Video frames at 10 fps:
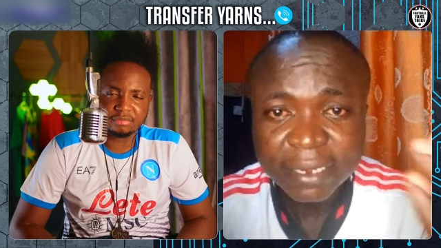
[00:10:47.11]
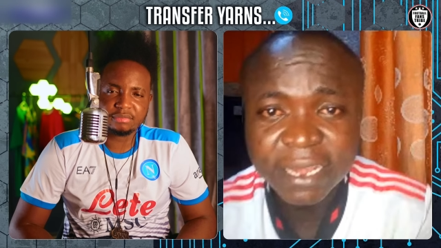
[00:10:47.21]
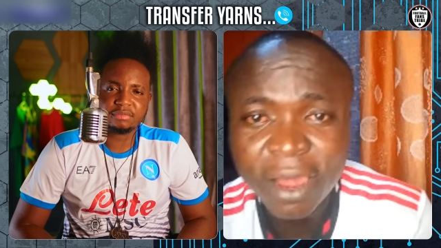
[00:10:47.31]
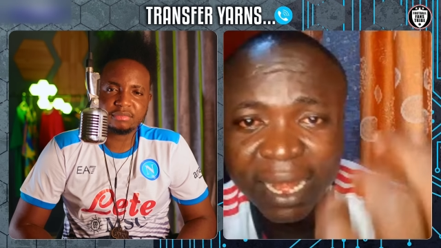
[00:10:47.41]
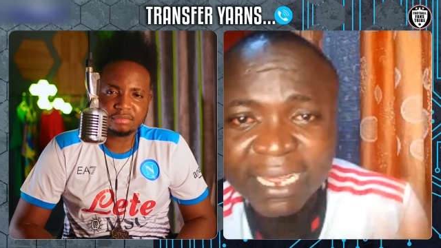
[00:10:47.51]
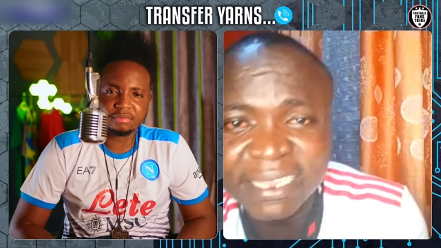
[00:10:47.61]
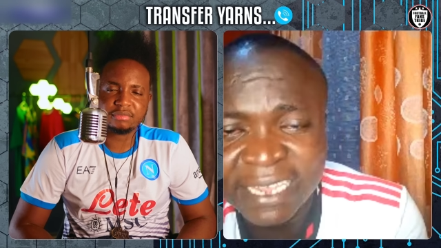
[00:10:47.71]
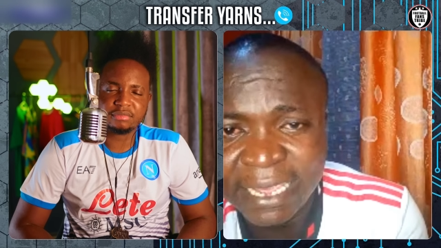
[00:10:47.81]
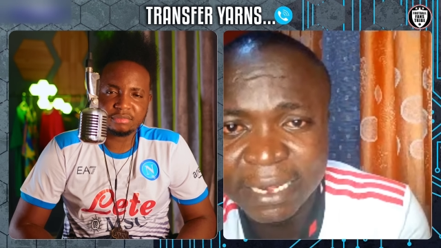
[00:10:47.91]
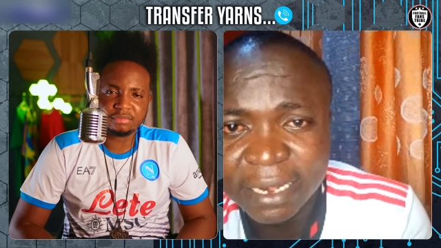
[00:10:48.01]
Speaker 1: The
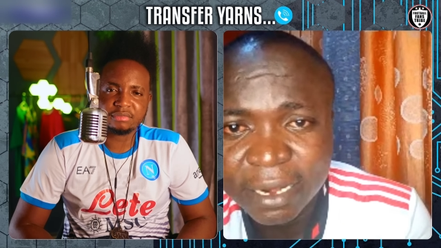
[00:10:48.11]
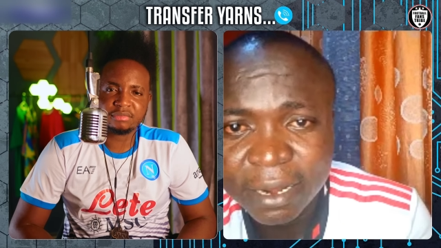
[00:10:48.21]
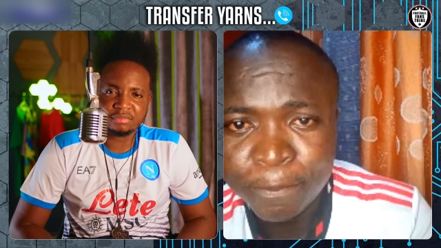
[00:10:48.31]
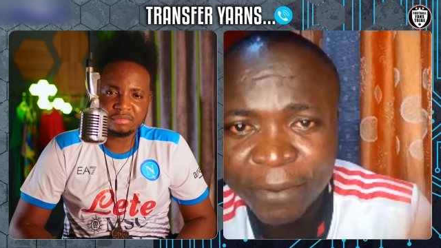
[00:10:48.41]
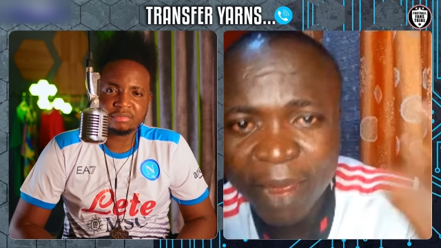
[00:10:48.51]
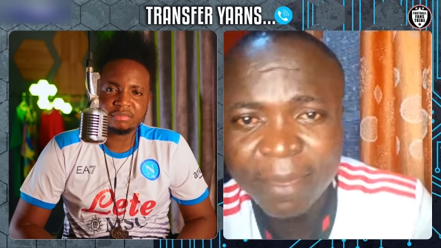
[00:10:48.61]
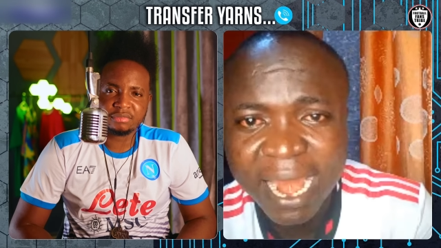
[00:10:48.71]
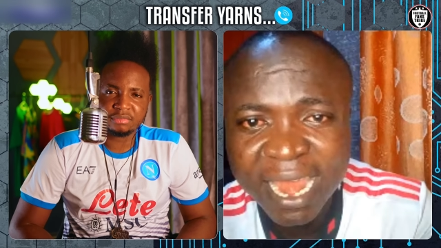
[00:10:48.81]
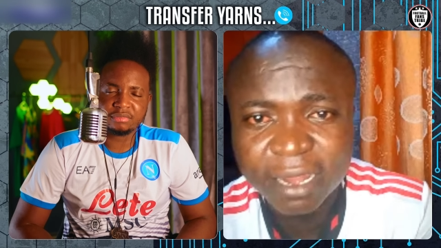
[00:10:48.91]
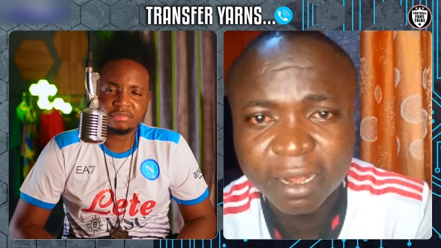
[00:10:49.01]
only thing
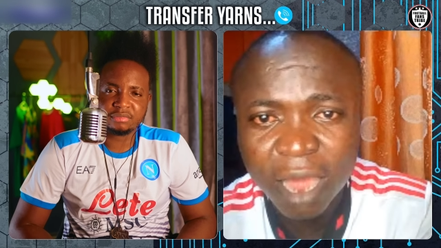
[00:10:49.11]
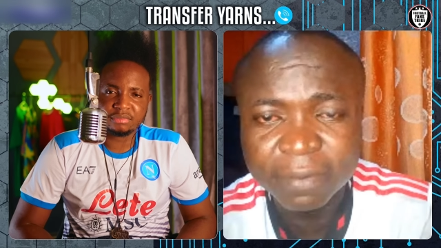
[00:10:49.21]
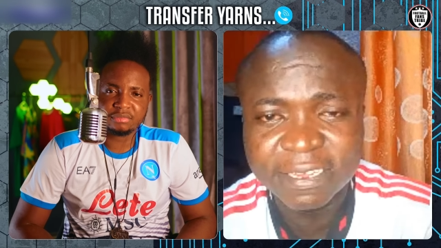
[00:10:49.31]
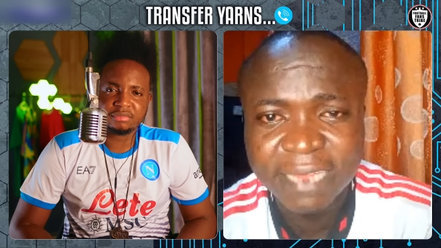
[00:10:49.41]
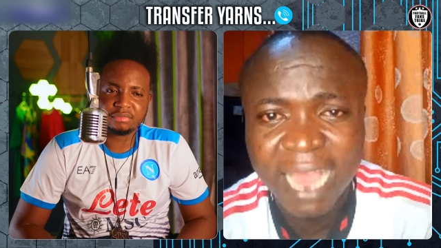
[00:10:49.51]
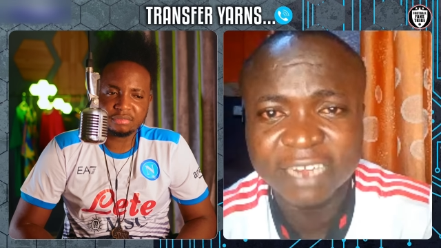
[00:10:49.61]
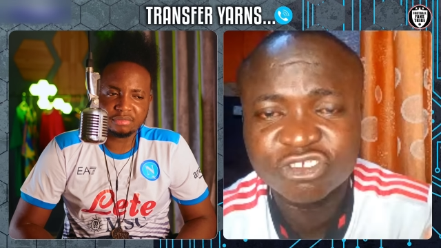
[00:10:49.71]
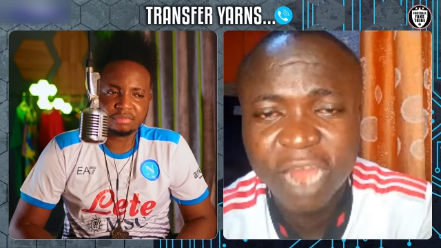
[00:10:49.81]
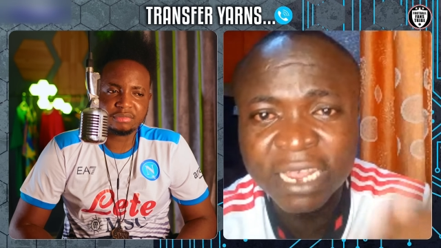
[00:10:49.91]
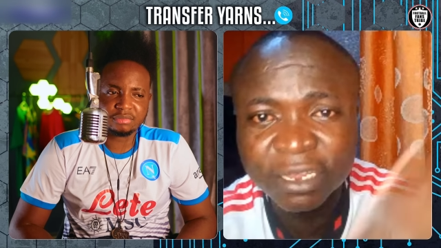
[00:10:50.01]
Premier League clubs
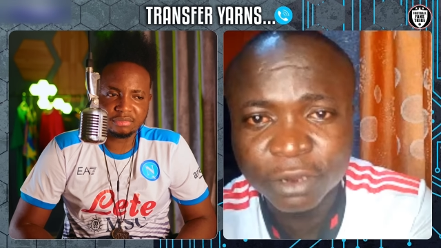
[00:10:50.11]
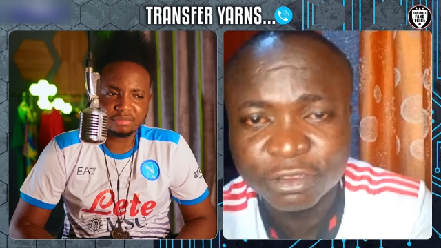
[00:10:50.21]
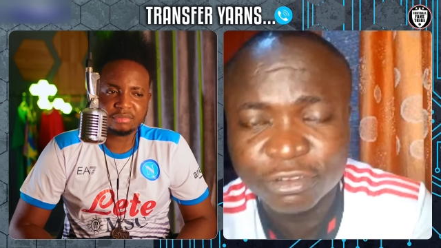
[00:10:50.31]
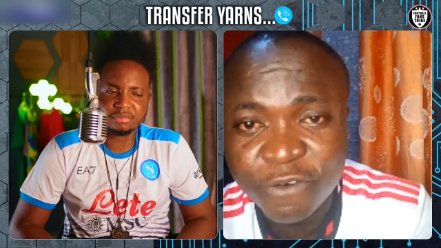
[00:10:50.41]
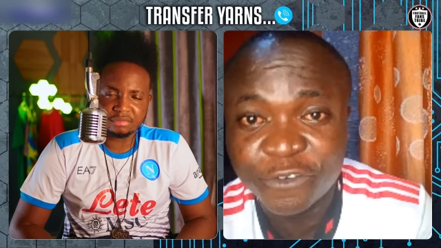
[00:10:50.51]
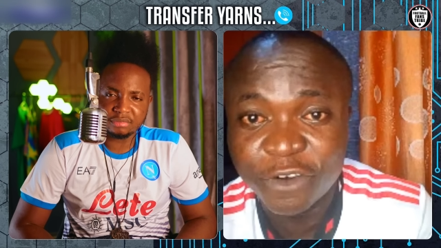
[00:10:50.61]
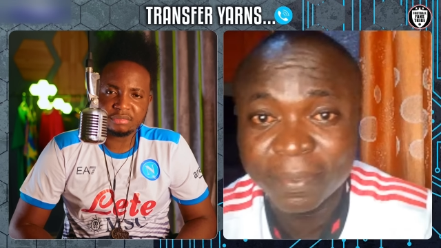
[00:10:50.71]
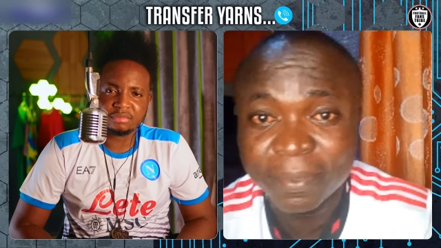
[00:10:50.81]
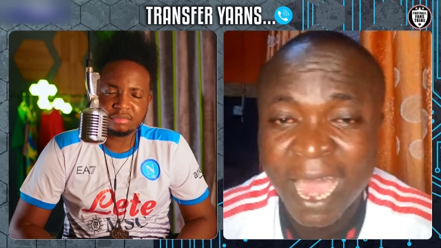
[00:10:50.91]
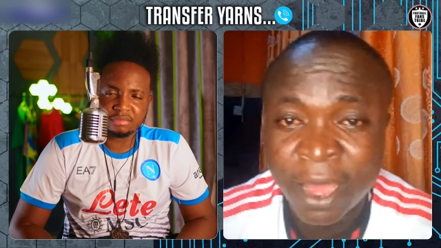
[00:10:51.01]
are trying to do
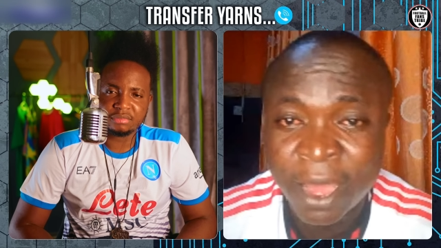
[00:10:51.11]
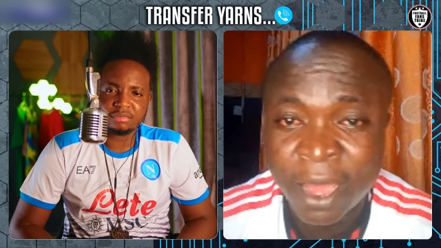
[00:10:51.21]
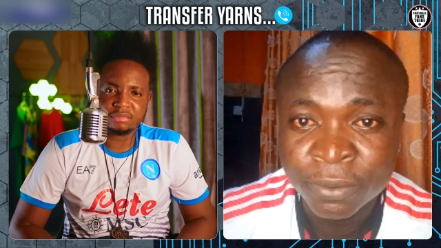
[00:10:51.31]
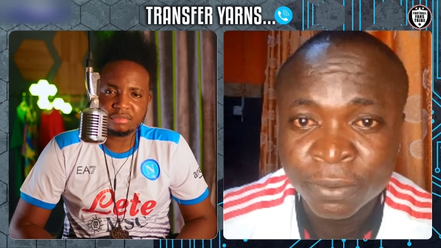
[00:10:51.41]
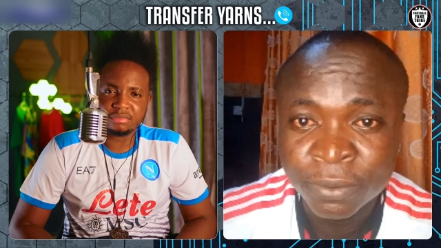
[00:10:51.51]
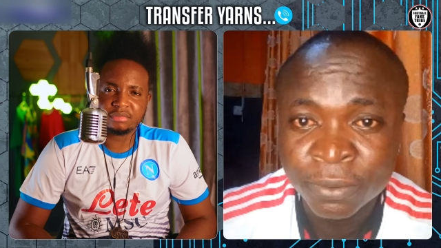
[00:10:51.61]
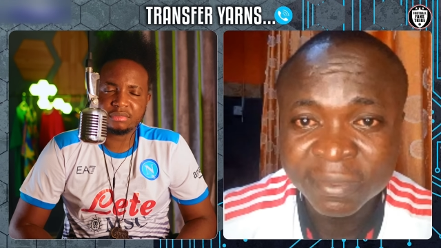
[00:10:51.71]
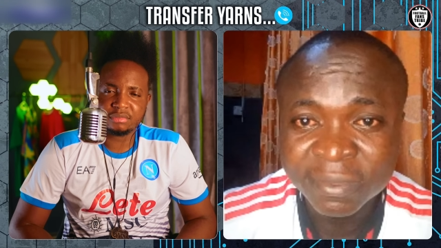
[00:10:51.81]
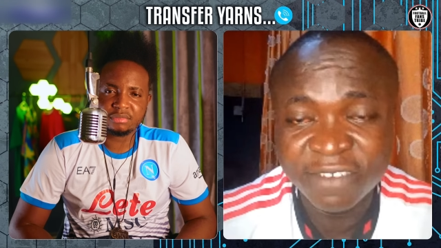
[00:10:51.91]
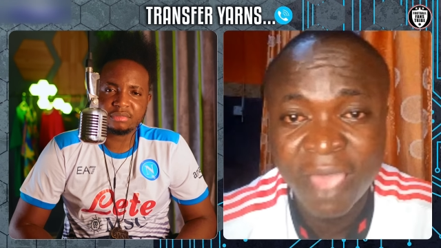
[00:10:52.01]
from now
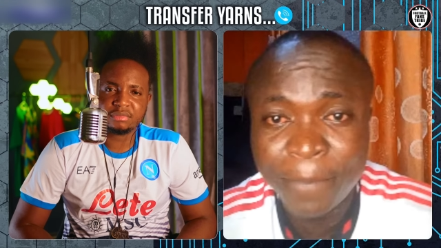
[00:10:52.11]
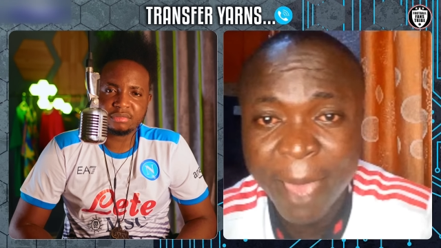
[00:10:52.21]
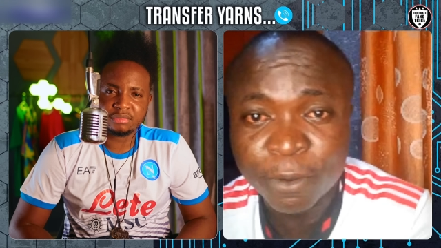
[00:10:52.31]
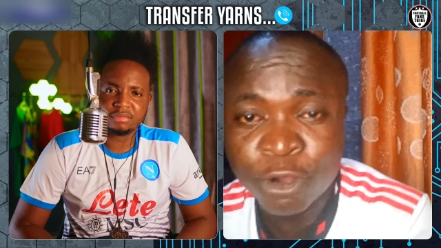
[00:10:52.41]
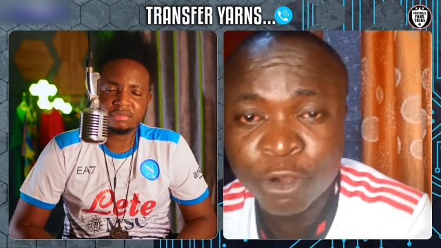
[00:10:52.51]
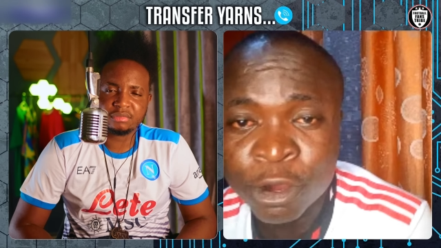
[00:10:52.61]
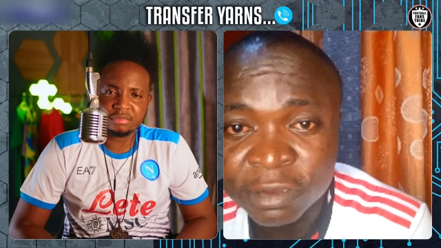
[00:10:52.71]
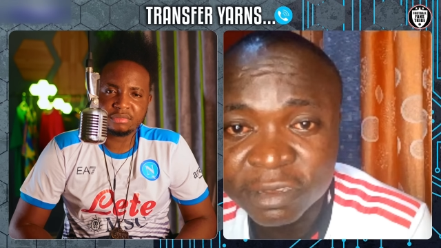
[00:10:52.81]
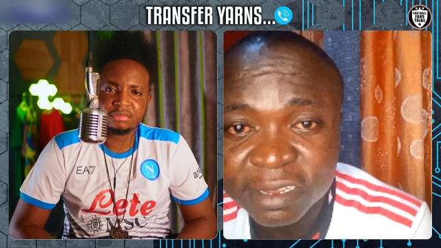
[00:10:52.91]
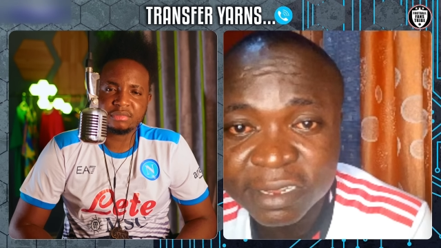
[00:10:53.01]
till Pep
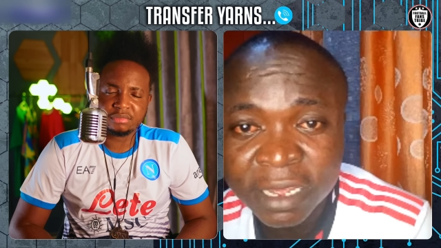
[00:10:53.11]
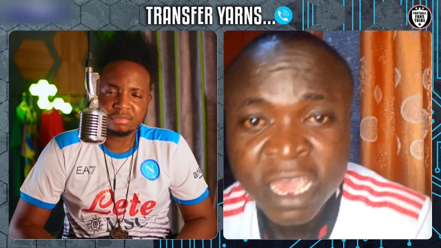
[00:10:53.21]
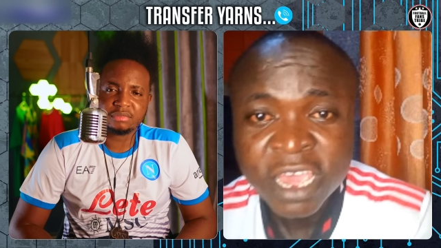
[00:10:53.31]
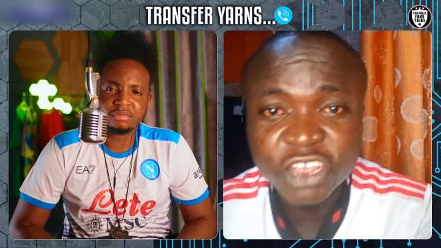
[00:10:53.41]
goes